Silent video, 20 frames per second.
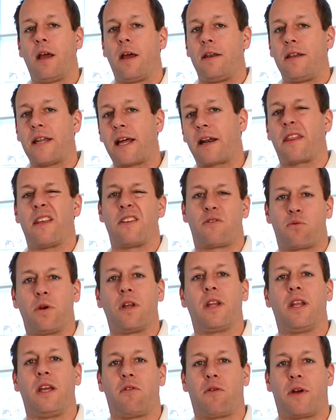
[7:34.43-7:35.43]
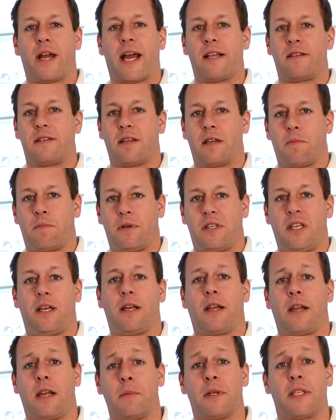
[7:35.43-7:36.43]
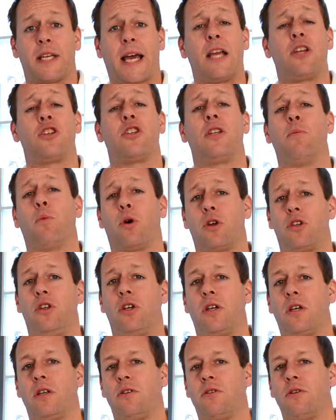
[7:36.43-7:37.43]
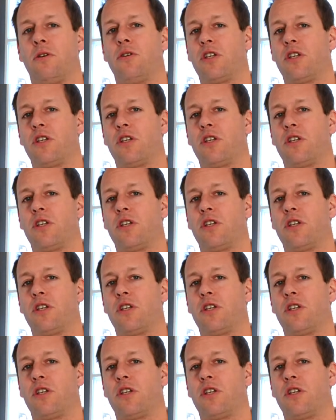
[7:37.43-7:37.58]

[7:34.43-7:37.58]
None of this really creates a particular limitation in what you can do.